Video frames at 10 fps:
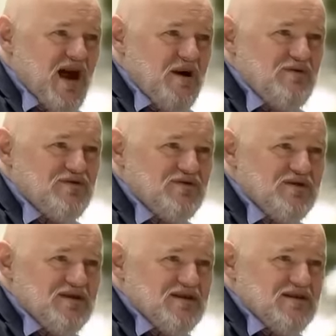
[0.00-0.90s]
happen
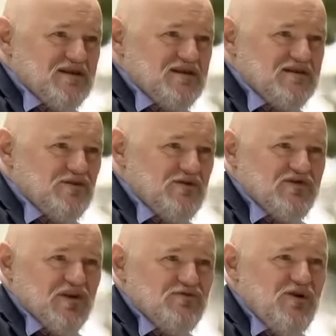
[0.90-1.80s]
in the
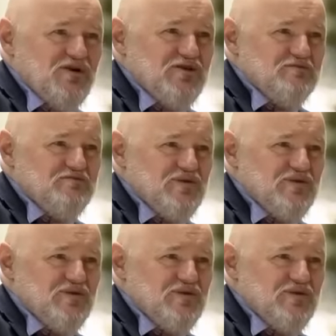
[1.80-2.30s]
Western world,